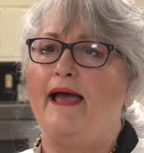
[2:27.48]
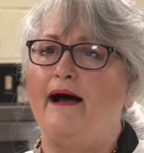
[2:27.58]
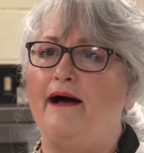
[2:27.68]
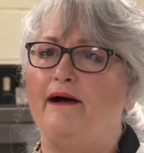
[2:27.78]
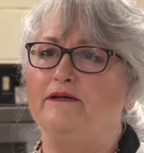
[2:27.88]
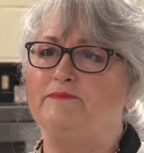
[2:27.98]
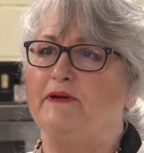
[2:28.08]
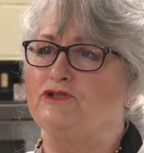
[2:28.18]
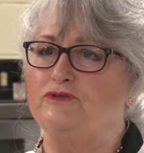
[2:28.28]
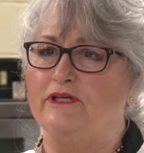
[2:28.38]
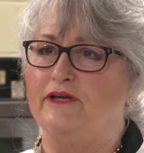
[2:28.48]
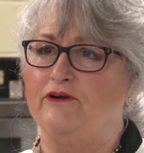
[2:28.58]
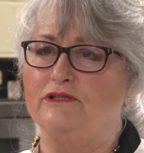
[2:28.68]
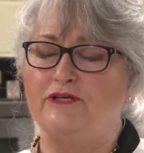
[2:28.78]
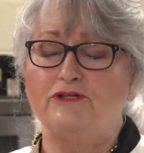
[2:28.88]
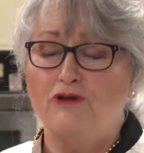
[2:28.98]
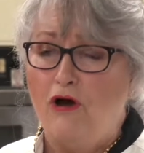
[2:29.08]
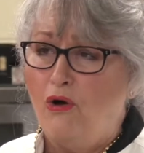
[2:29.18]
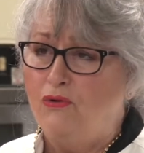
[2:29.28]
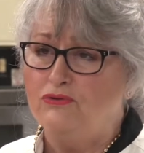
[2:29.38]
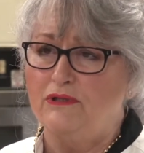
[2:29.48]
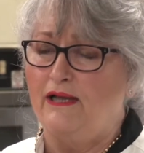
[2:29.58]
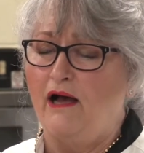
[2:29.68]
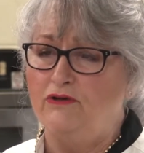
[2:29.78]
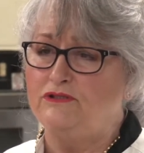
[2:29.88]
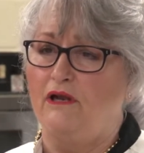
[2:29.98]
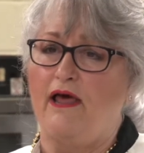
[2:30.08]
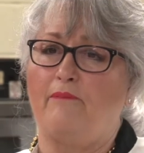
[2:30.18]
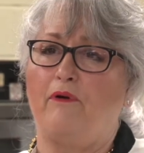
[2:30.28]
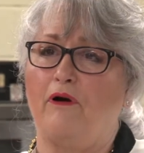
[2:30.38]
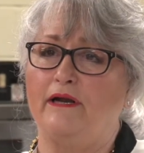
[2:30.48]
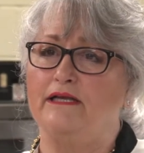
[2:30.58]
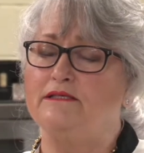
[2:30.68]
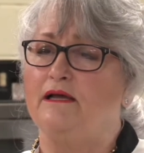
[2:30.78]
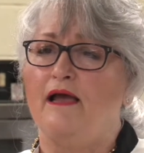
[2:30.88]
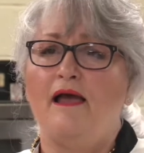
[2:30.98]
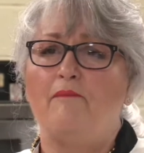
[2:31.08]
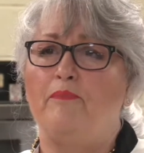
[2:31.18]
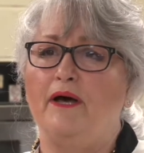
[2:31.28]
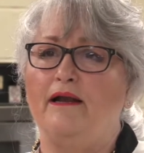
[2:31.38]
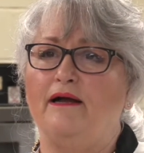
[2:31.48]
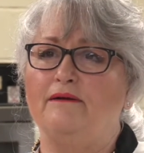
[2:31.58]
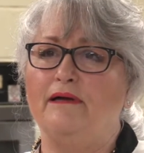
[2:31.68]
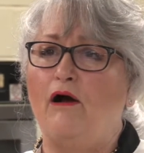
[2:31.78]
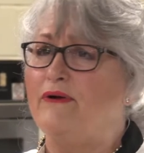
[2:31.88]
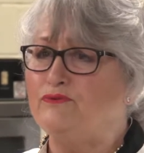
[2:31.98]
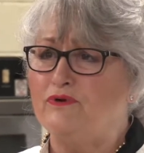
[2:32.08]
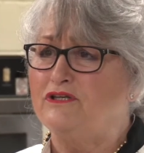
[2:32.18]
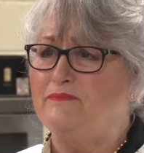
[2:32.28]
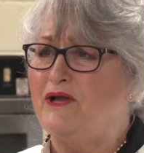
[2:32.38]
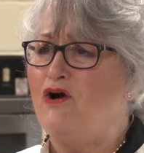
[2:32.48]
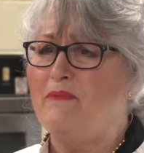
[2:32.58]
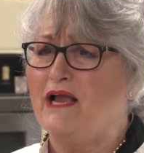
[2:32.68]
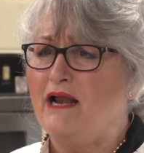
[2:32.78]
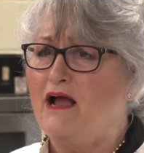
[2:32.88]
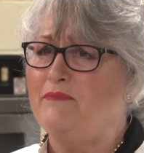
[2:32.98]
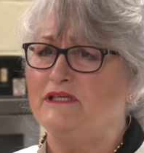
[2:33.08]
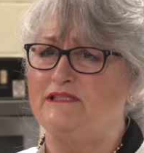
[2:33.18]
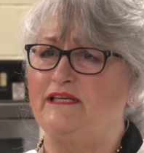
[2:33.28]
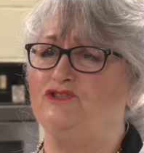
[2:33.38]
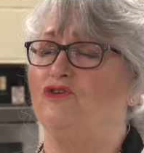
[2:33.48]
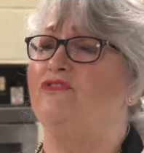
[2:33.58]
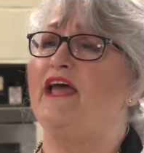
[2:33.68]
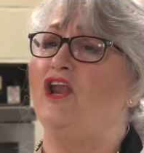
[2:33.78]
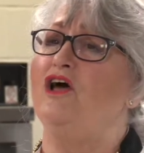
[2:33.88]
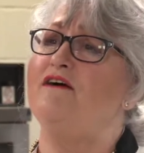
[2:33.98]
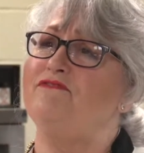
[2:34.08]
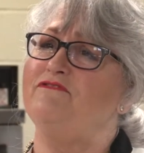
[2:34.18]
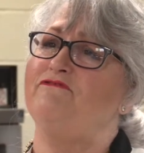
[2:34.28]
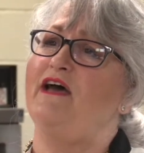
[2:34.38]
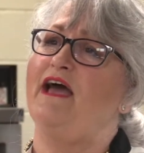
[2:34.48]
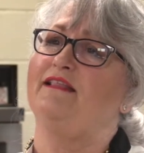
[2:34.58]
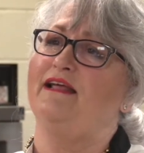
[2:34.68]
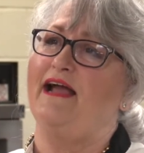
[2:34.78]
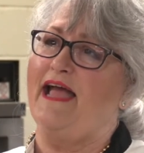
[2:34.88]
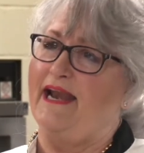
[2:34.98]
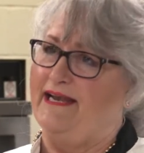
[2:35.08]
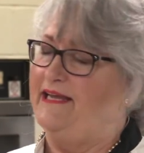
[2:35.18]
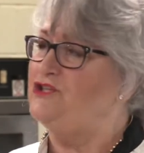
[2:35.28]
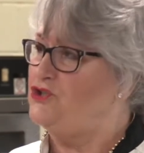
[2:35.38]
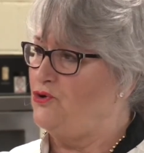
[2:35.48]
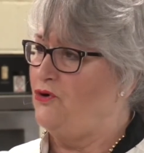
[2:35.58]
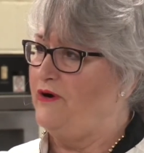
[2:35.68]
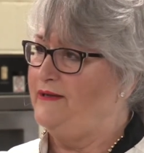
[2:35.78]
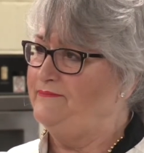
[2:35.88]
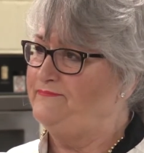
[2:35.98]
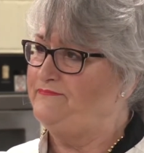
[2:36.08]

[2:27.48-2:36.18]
Uh, special dinners. I used to hold, host a lot of parties, but uh, I always wanted to be a home economics teacher. They loved the fact that I had a need story,